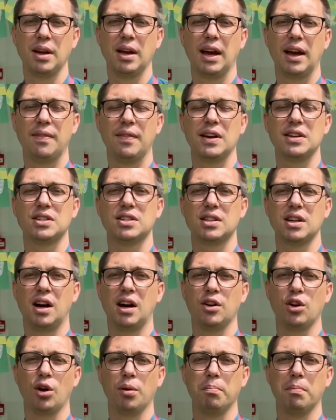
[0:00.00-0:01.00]
and they
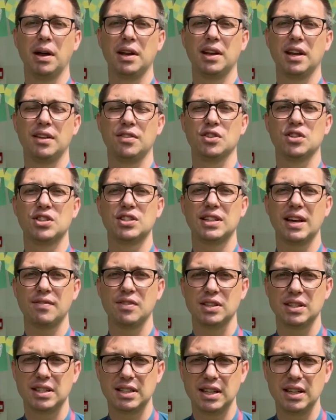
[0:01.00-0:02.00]
start on Monday the
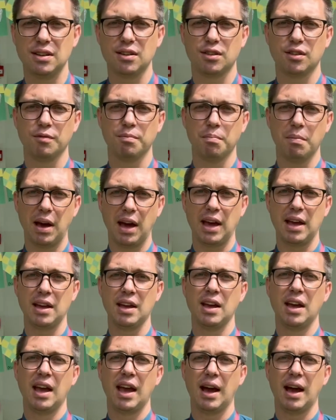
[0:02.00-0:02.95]
17th of May